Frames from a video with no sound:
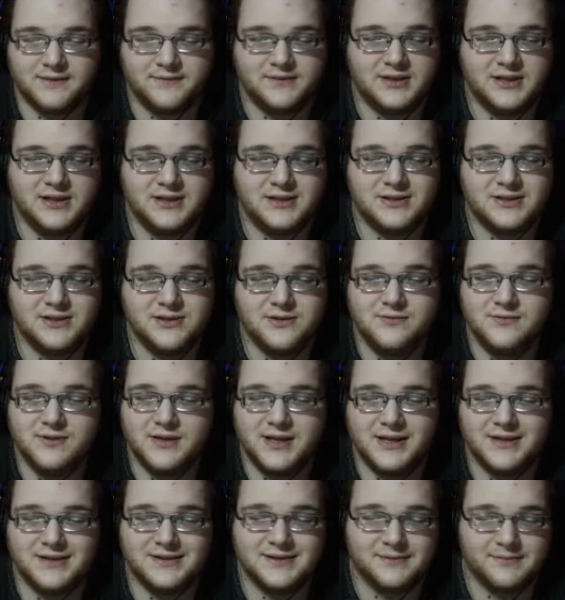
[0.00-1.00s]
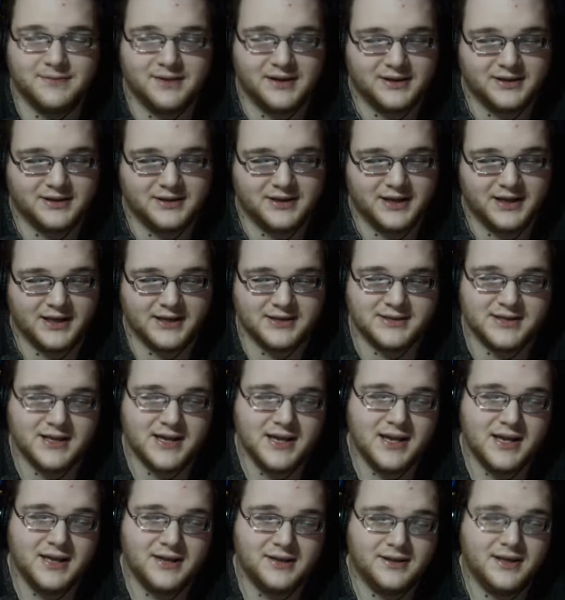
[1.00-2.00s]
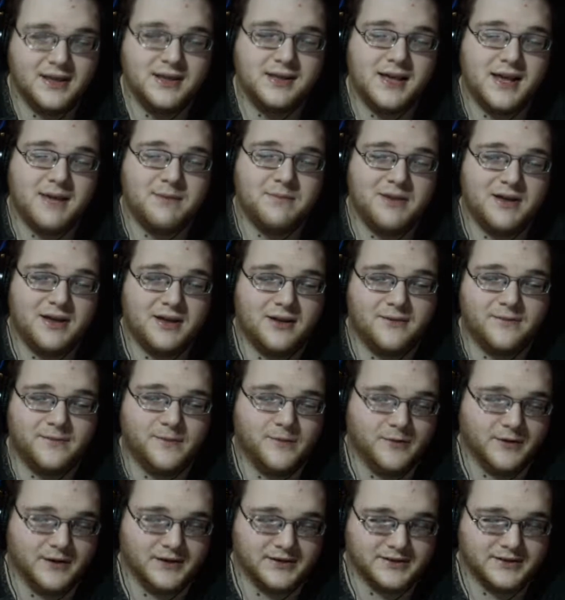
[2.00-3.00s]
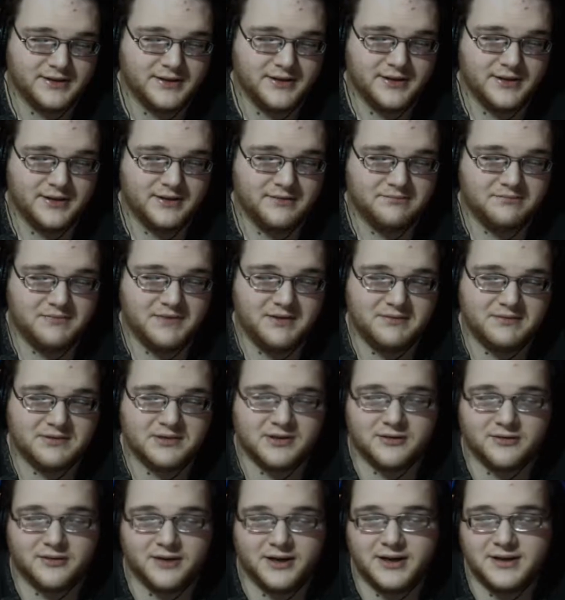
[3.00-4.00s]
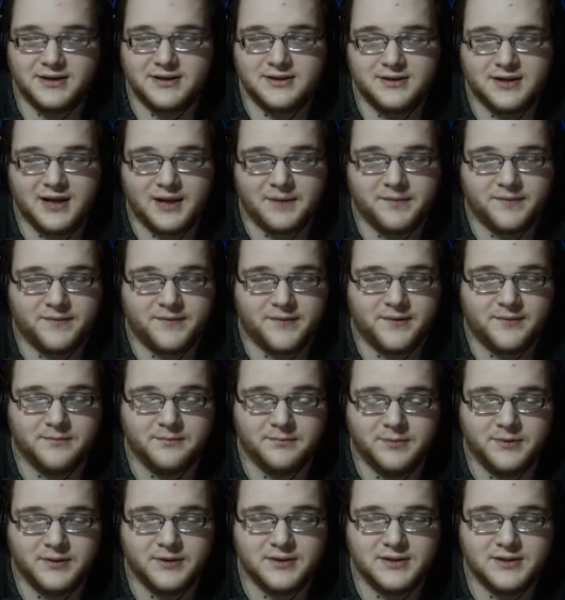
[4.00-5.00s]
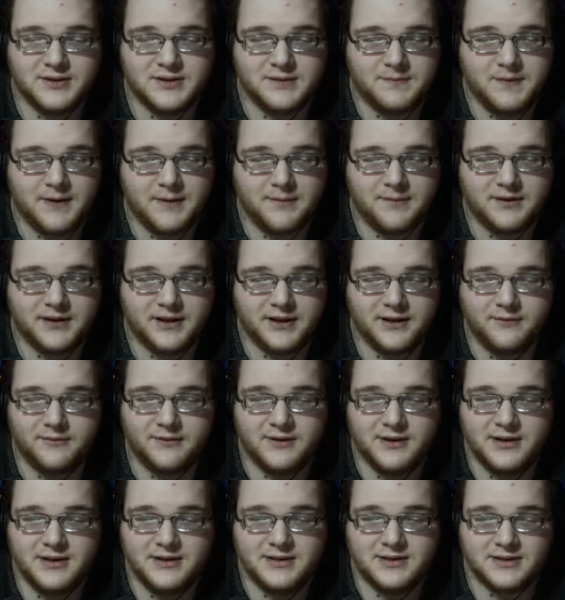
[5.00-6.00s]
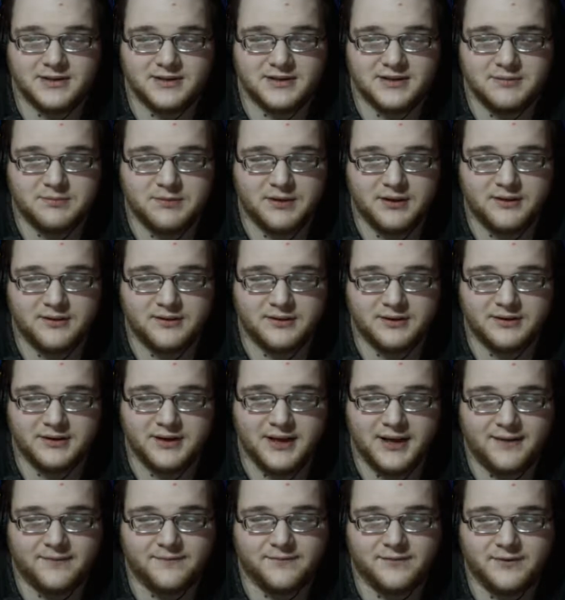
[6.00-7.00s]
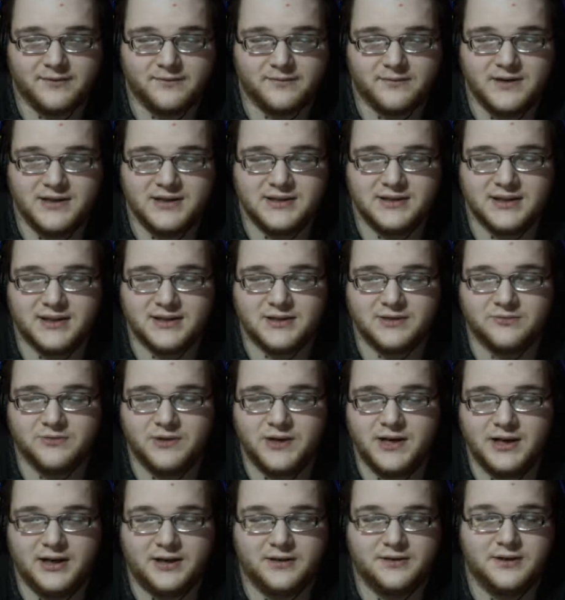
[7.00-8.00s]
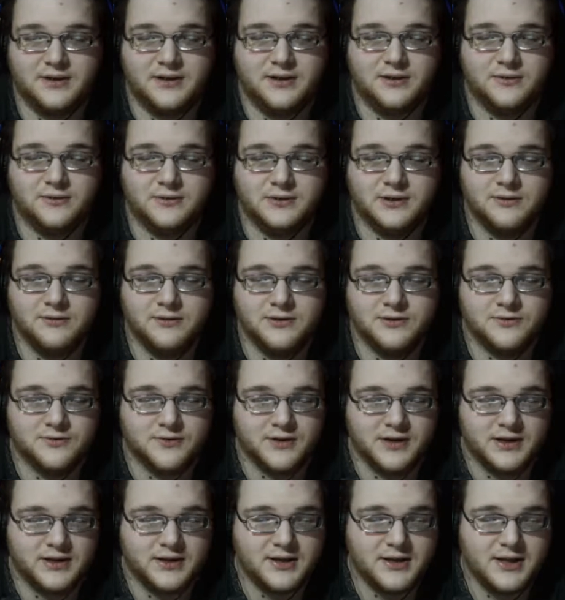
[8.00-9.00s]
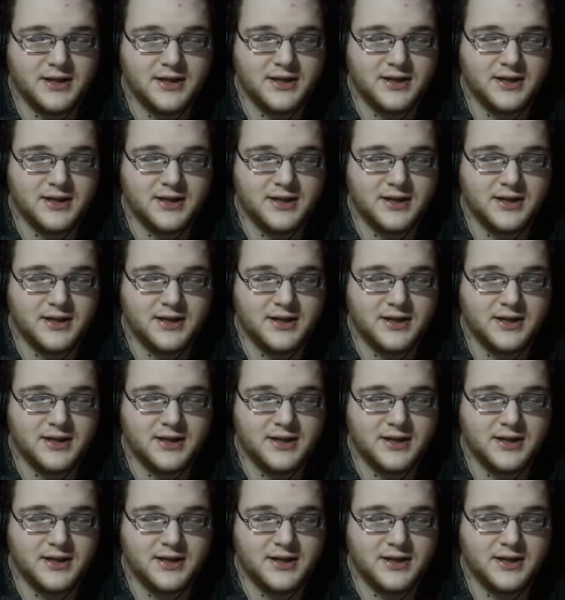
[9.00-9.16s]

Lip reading: of at least 2 kids in my class. They gave me hell for it. It was alright. I preferred books to people anyways, and spent every recess reading under the old oak tree.